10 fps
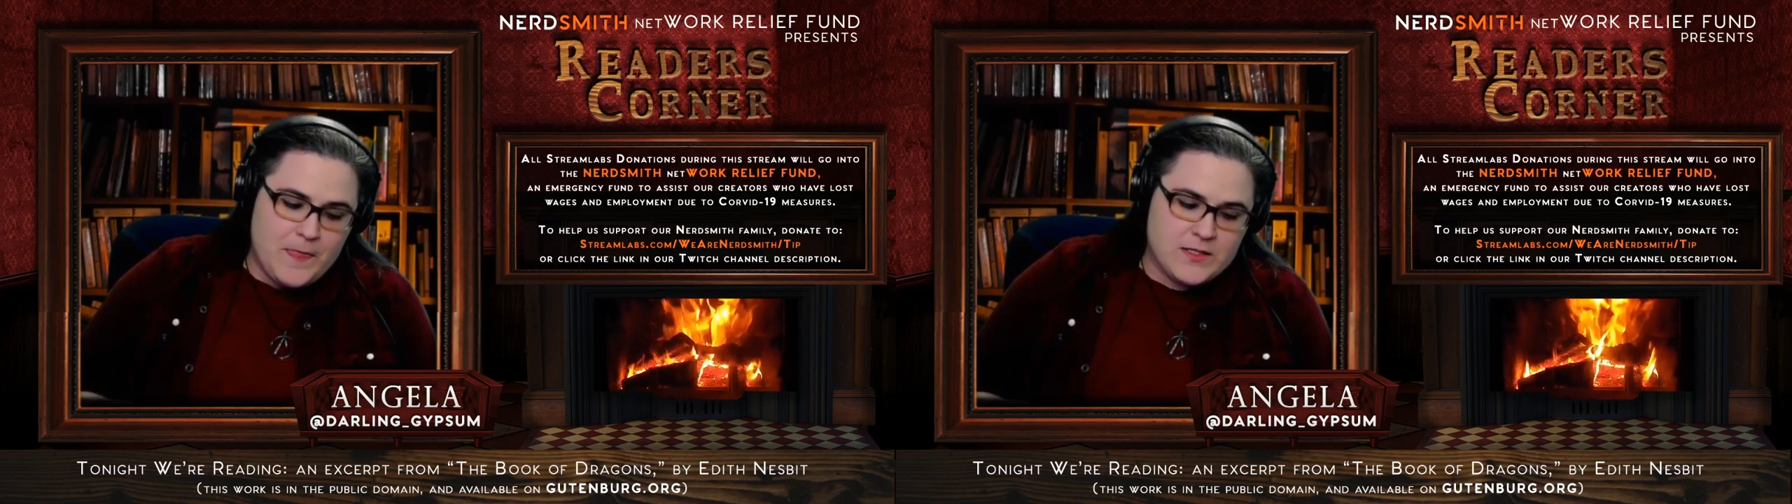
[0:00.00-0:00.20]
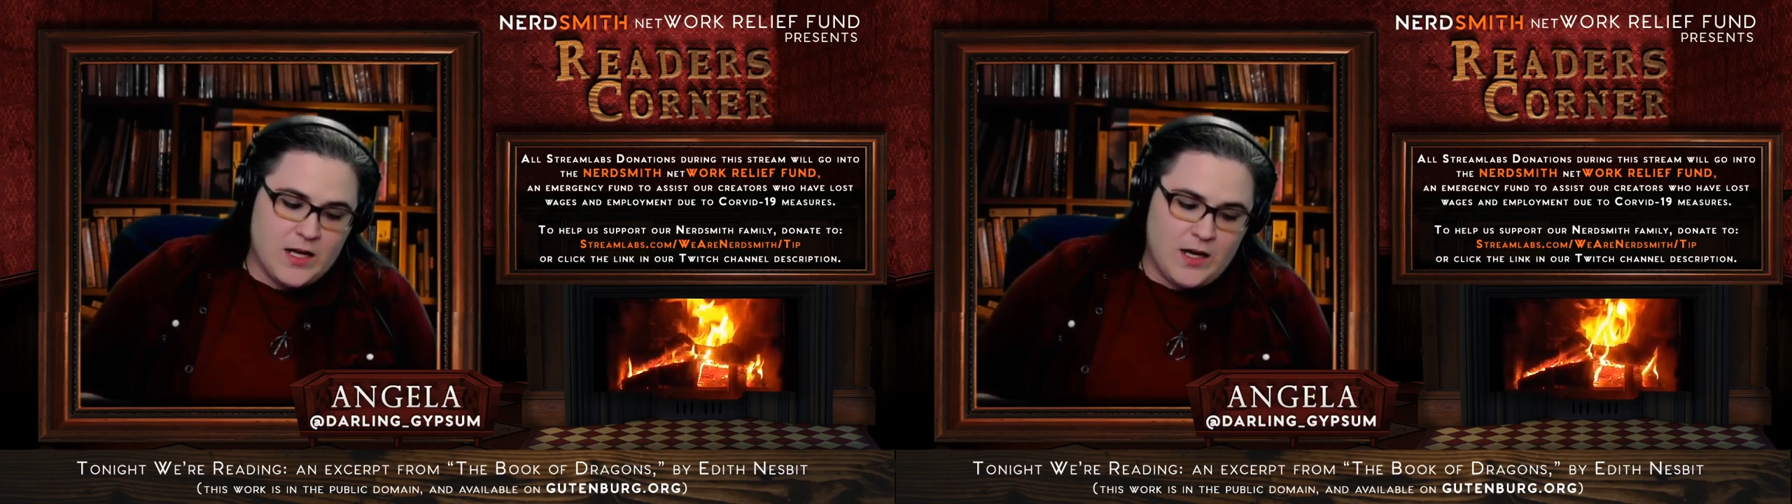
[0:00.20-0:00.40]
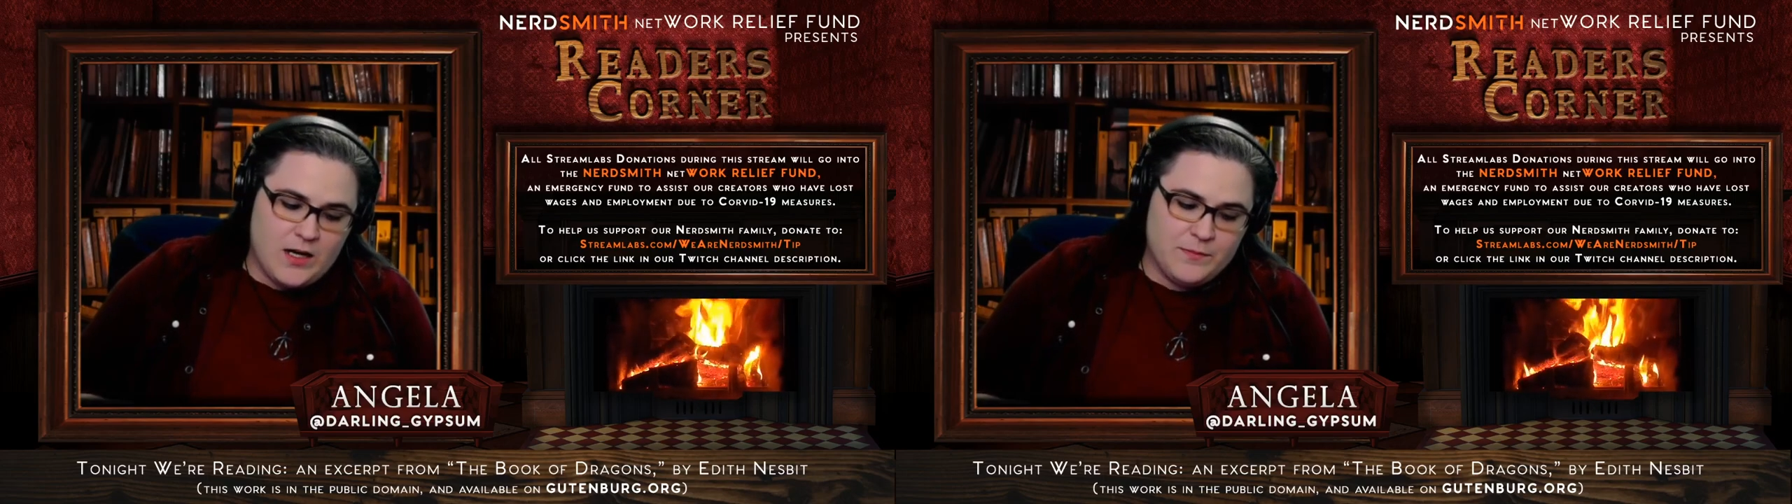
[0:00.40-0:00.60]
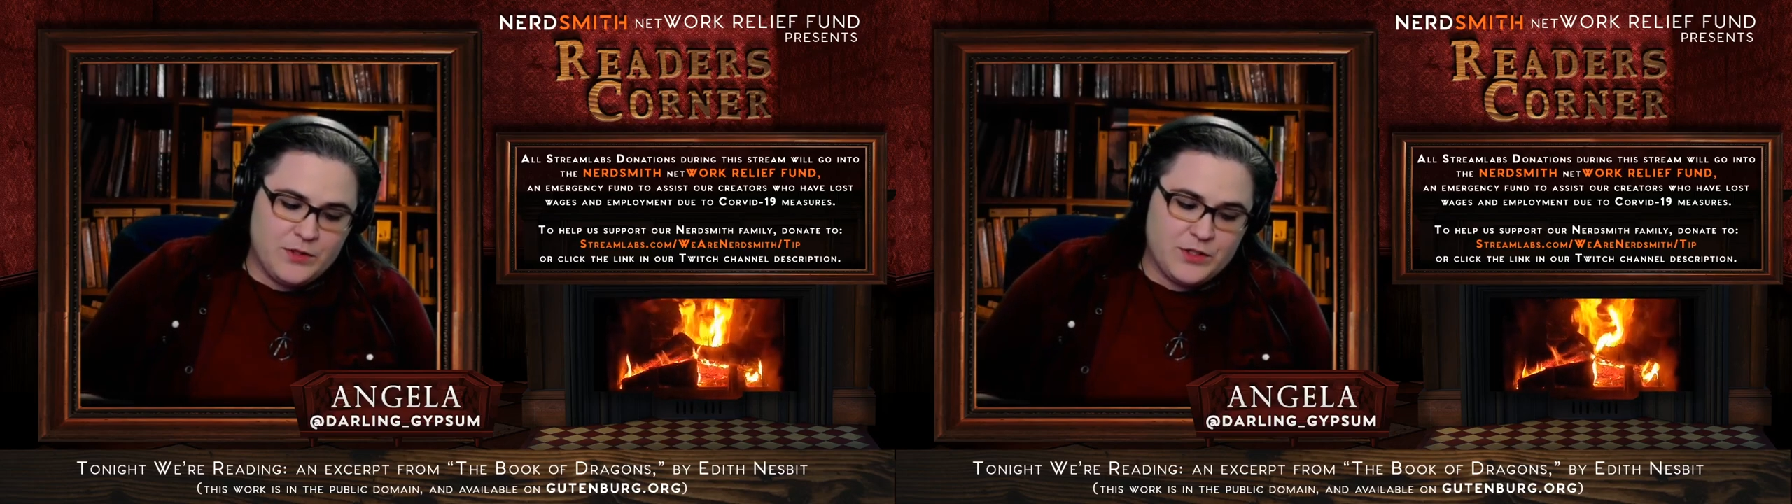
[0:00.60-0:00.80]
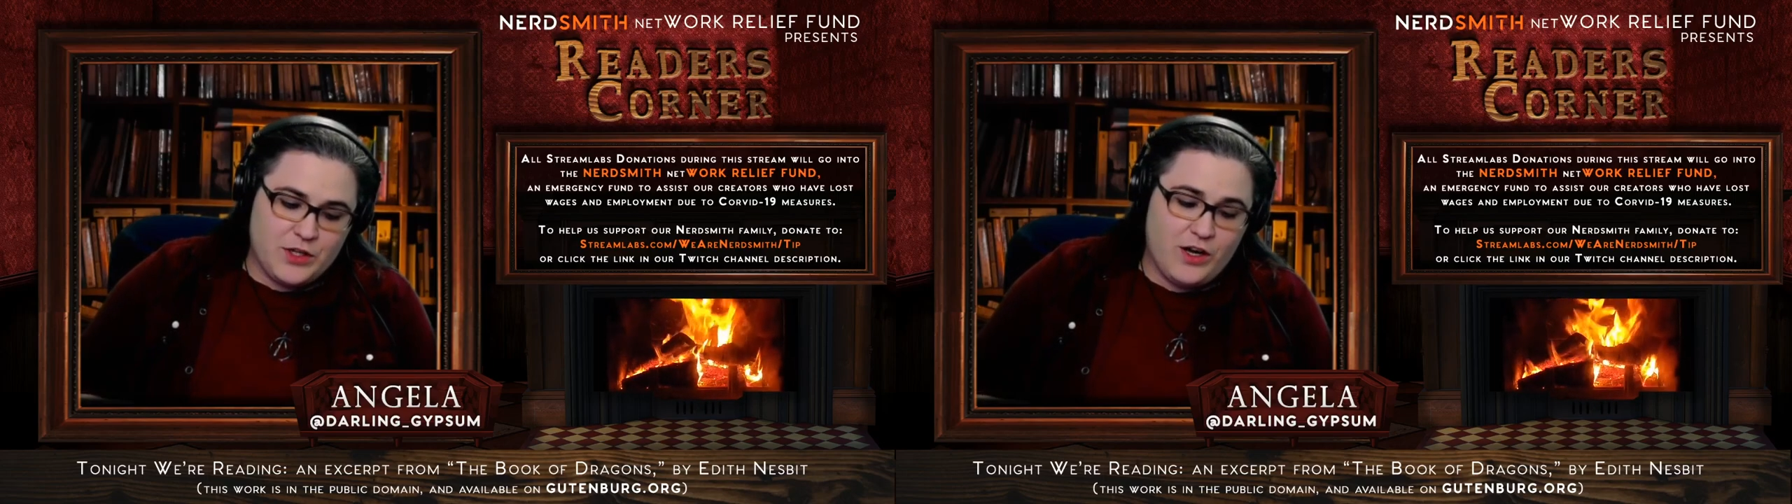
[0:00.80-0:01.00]
Tom
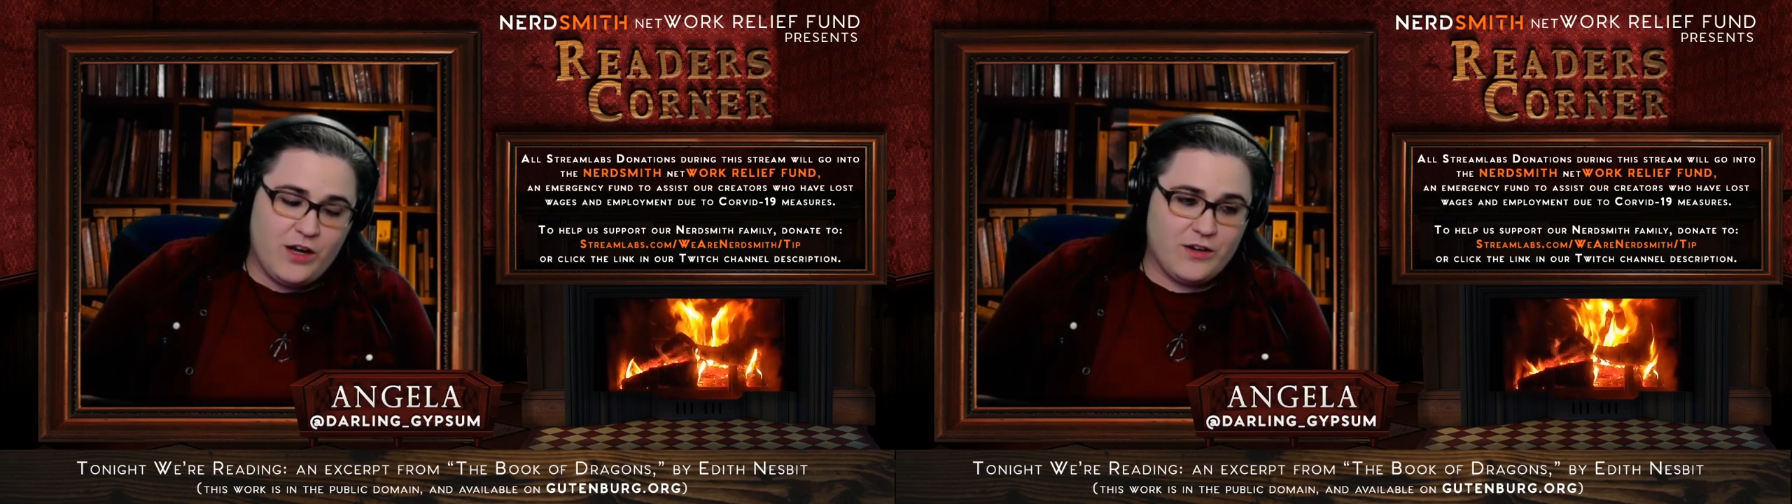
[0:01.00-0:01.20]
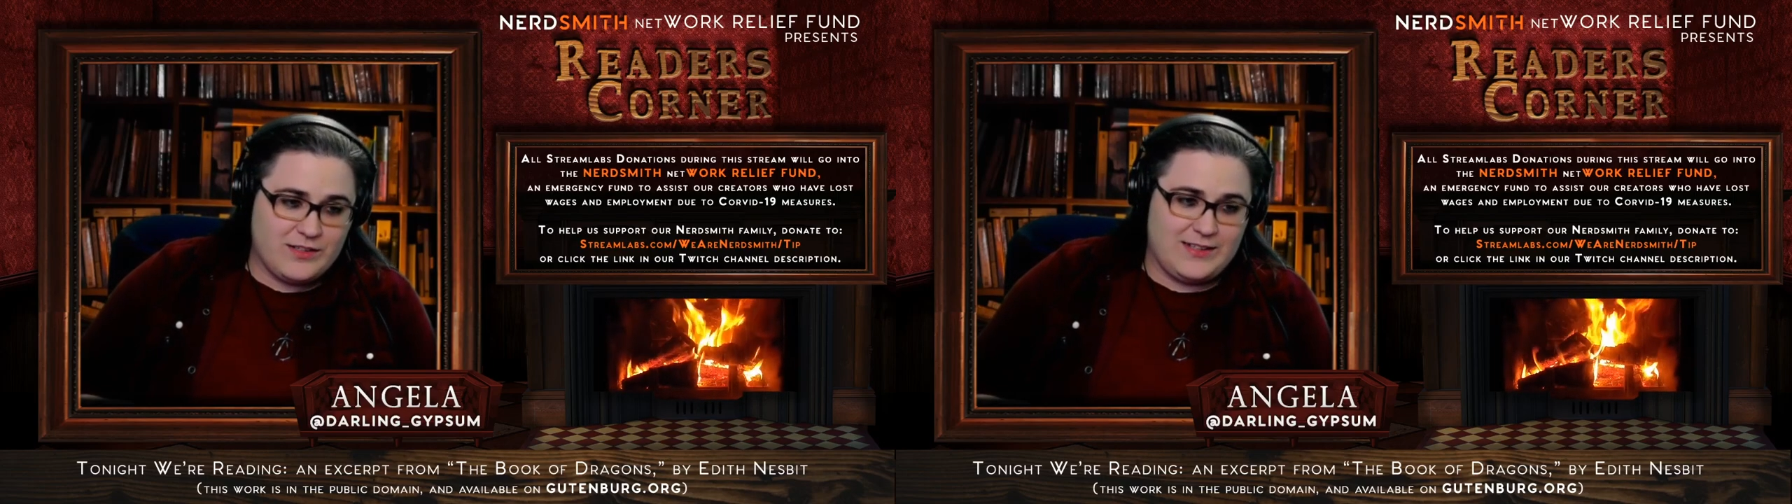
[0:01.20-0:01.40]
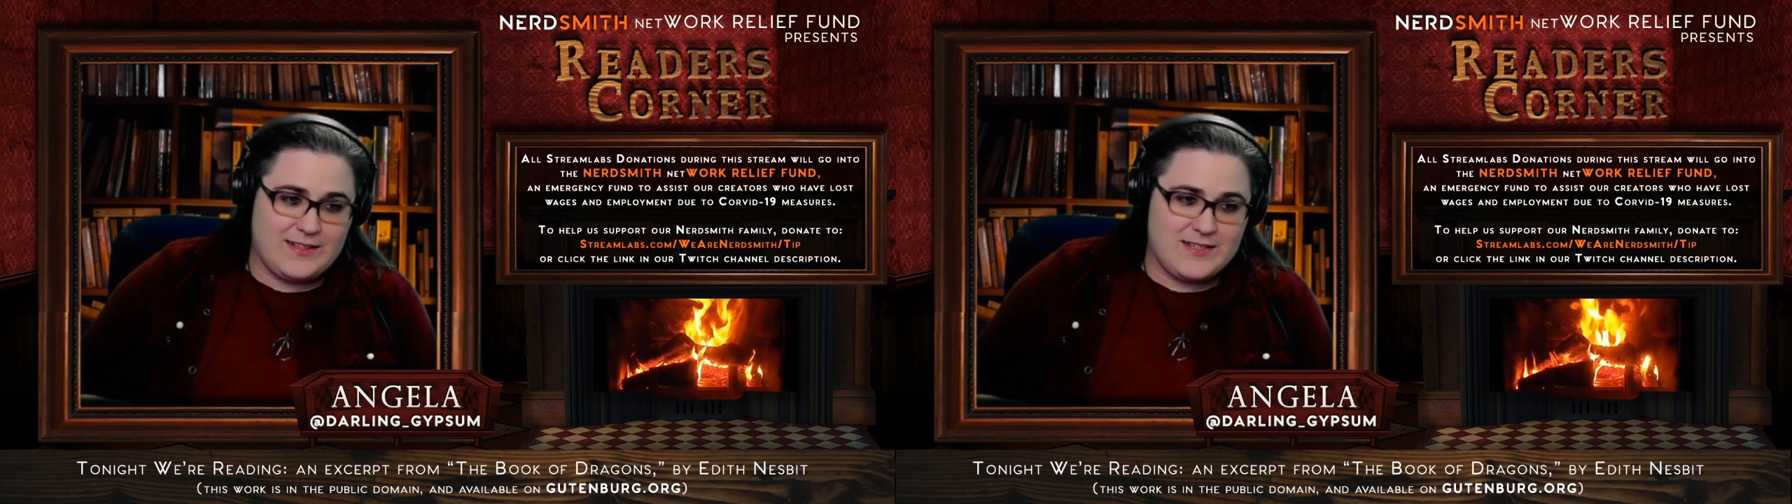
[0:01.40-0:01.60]
could hardly